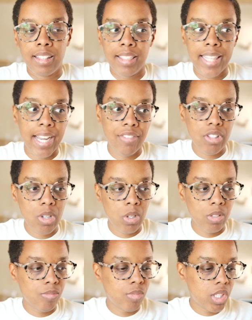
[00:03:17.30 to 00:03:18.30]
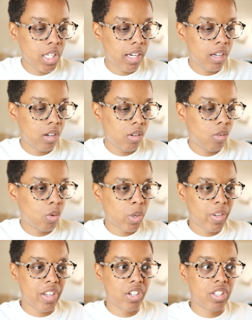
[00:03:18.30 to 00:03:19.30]
they haven't sold. So, or
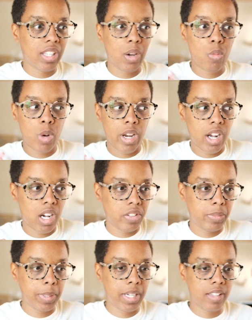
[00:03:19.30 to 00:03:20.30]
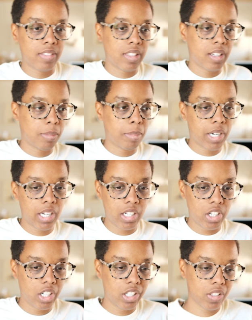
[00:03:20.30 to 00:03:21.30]
they're just like one-offs because their
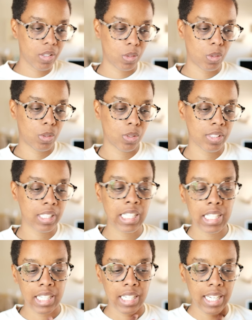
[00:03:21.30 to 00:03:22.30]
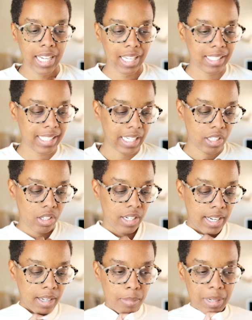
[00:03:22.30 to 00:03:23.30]
partner sold, et
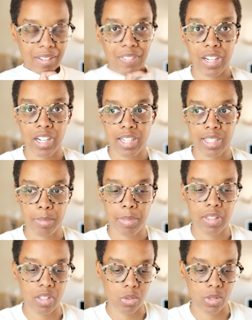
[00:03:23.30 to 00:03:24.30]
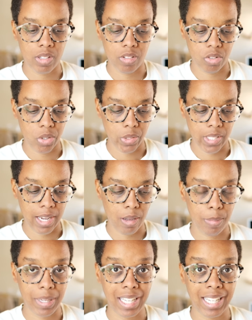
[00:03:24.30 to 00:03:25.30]
cetera. But I figured I could put those in a little sale
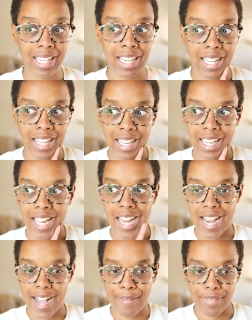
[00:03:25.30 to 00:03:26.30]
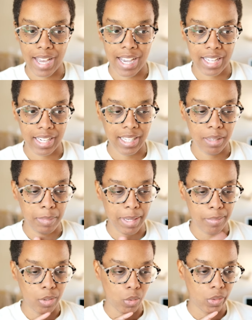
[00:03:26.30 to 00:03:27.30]
bin and have that in my
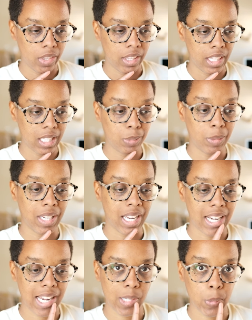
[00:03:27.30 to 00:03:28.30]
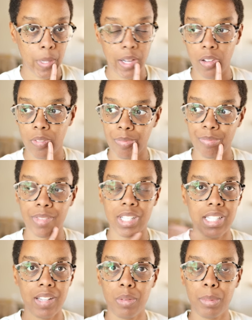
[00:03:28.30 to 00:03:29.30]
booth this weekend as well,
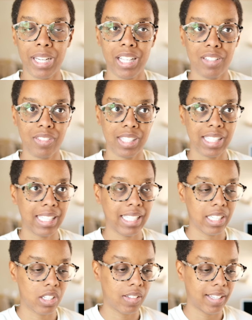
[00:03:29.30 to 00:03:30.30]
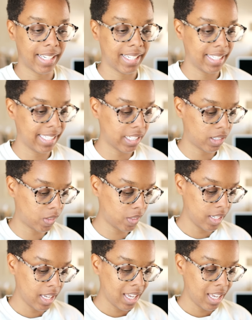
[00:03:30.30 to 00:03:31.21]
because everybody loves a steal and a deal,